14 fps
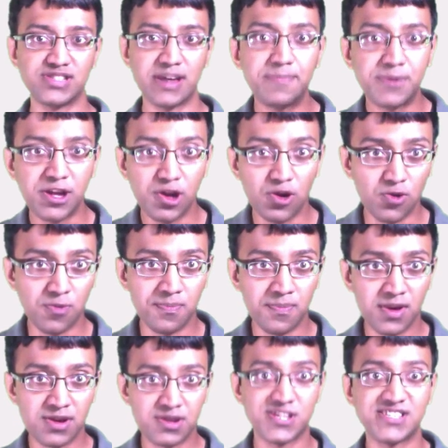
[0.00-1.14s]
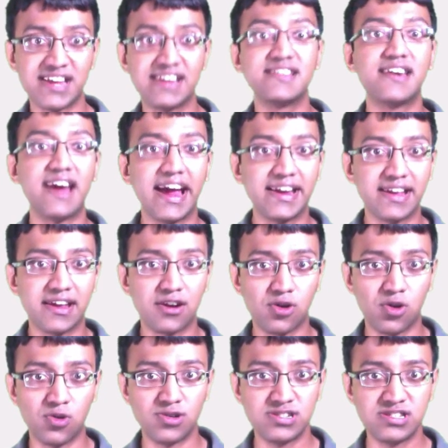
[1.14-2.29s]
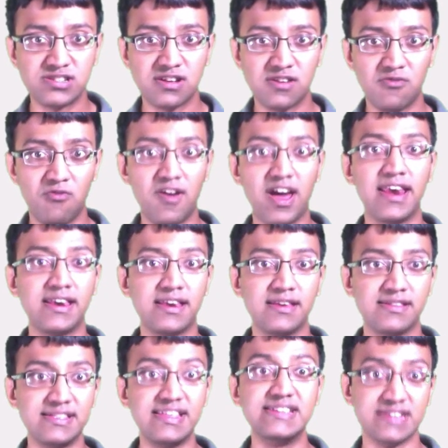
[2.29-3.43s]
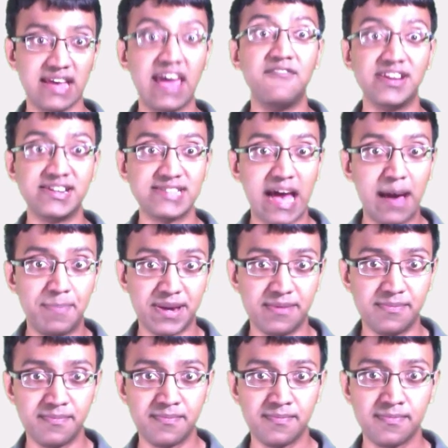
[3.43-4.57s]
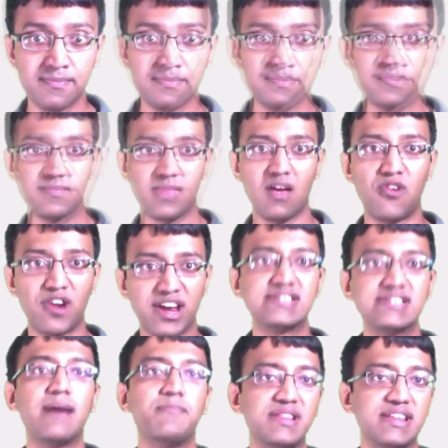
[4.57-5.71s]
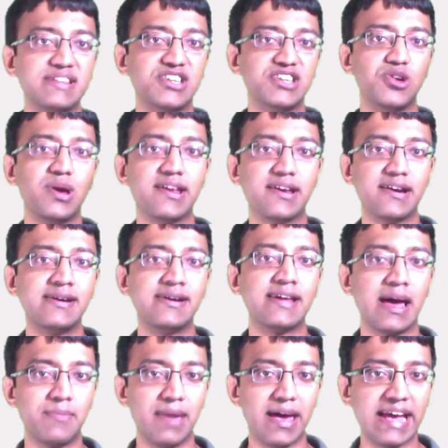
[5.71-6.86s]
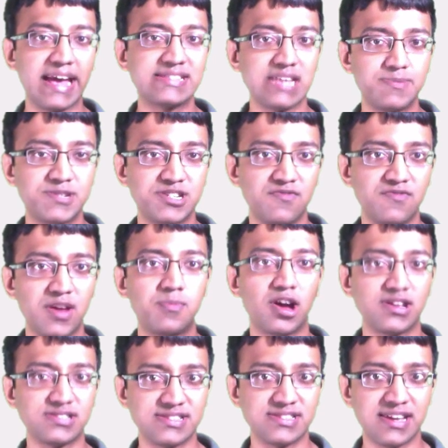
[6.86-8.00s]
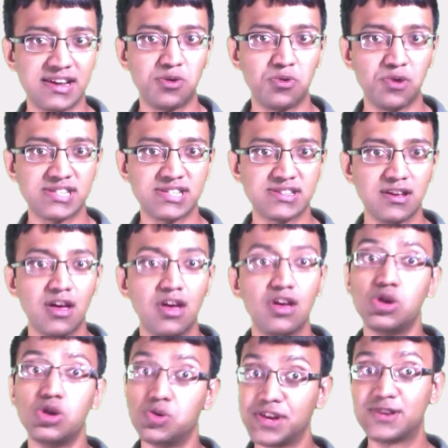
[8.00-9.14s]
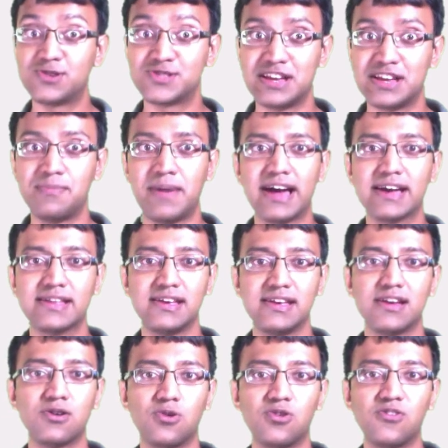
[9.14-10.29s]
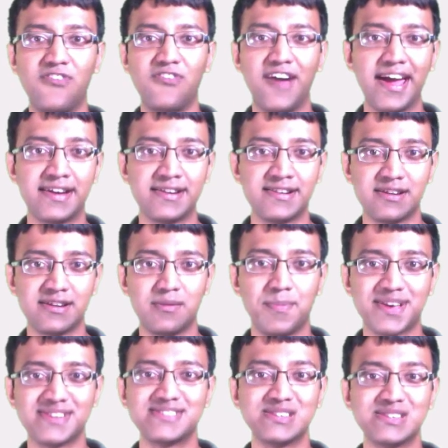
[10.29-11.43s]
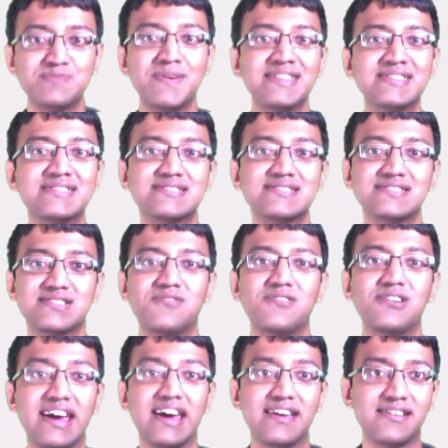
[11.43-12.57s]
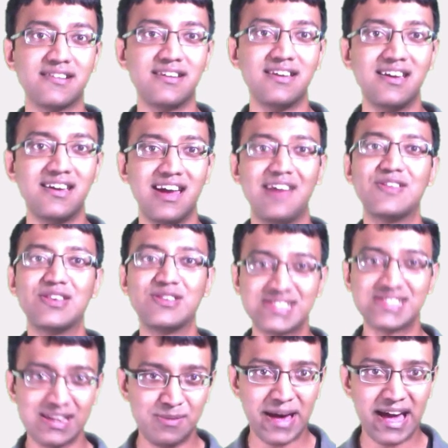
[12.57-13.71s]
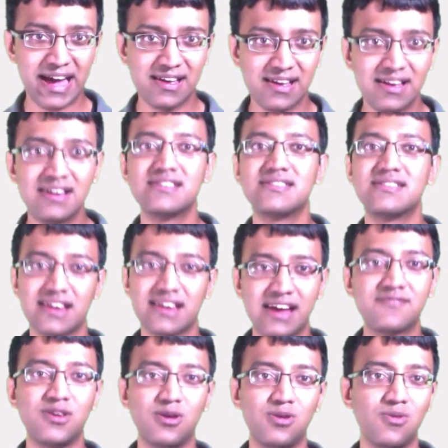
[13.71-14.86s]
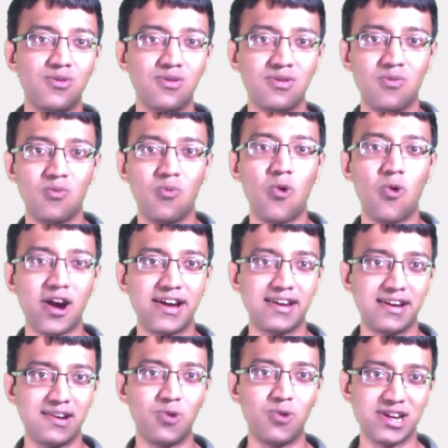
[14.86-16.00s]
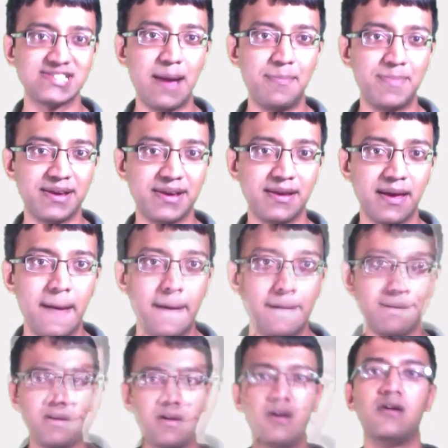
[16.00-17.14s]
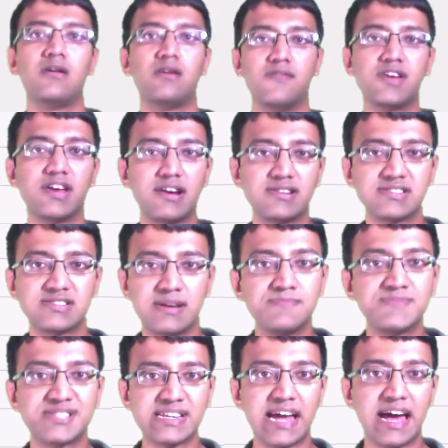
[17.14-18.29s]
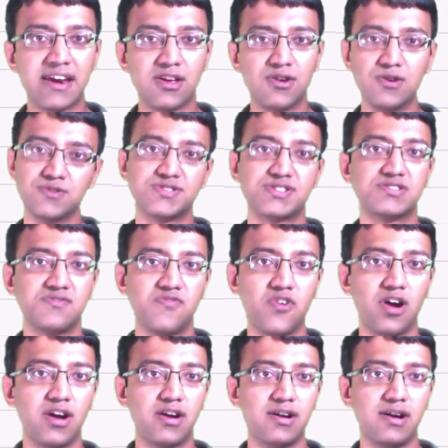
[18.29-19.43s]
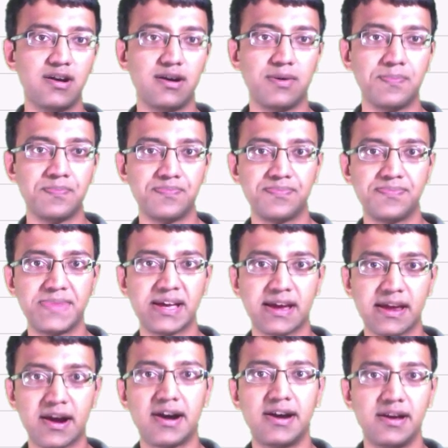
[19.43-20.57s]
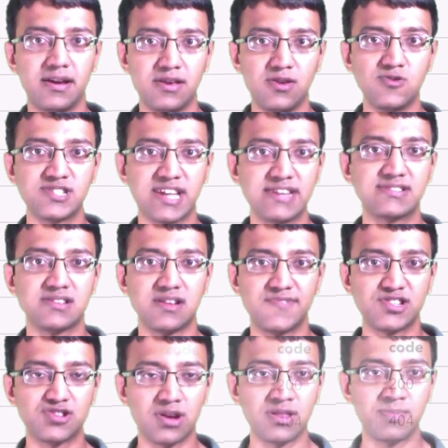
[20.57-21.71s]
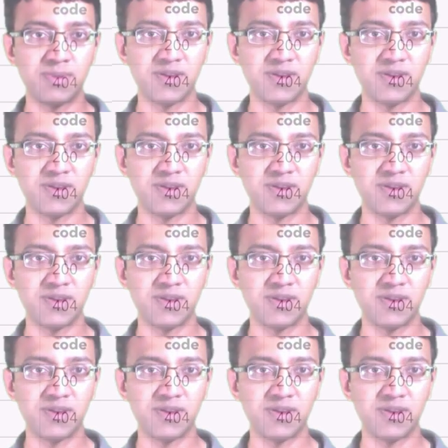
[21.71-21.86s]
it's up to you to send the right error codes when these events happen. For example, let's say you get a runtime exception when processing a request. You need to send back the error code 500 because this means server error. And when you send it back, the client will know what, what has happened. Now here are some scenarios for uh, the CRUD use cases that we saw in the